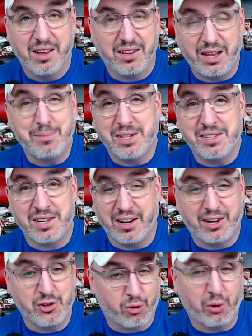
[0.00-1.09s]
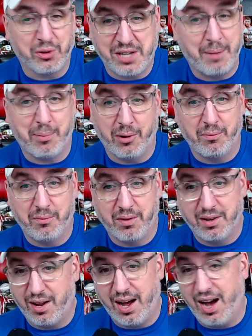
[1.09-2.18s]
Clemson's going to control tempo.
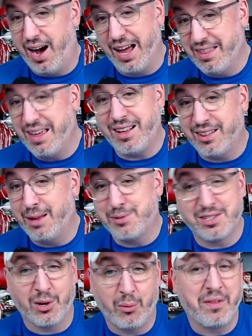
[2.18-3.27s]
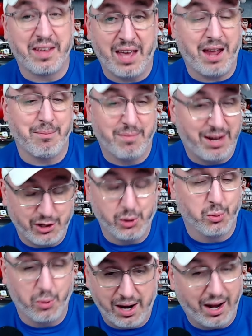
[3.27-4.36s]
I think Clemson's going to win the game. I
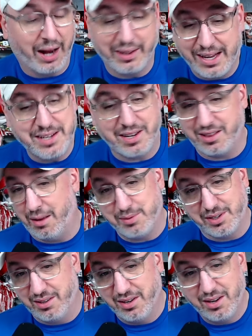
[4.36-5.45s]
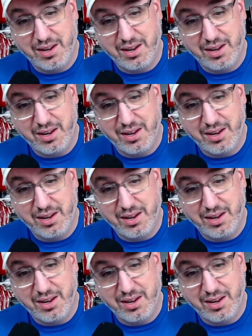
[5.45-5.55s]
do. I lean to Clemson.